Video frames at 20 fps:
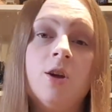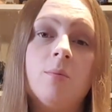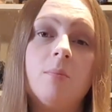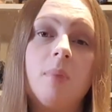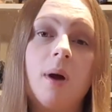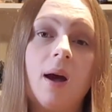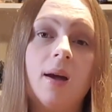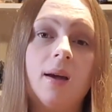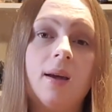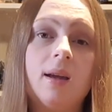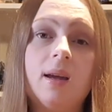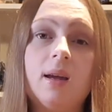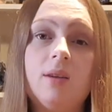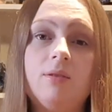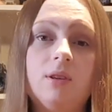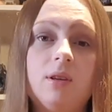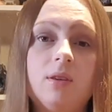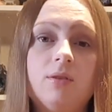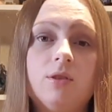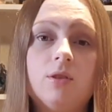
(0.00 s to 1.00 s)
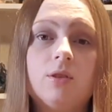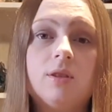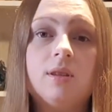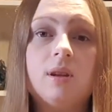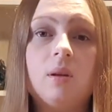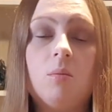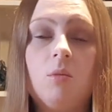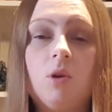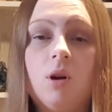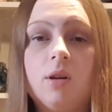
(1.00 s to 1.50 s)
But even if you're
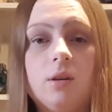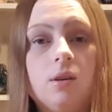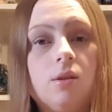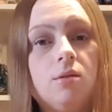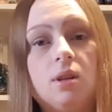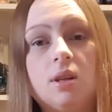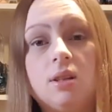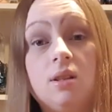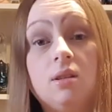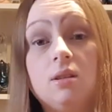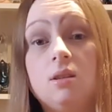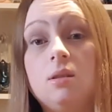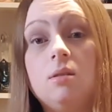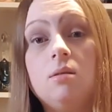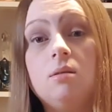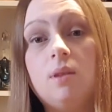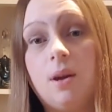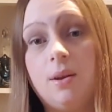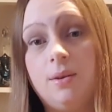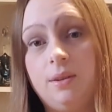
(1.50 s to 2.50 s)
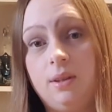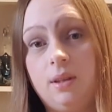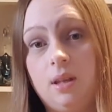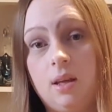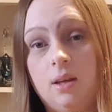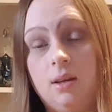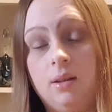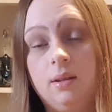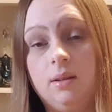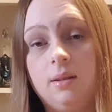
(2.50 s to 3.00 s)
someone who doesn't do those
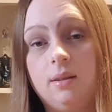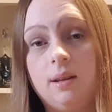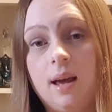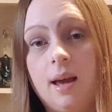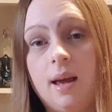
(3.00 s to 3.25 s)
things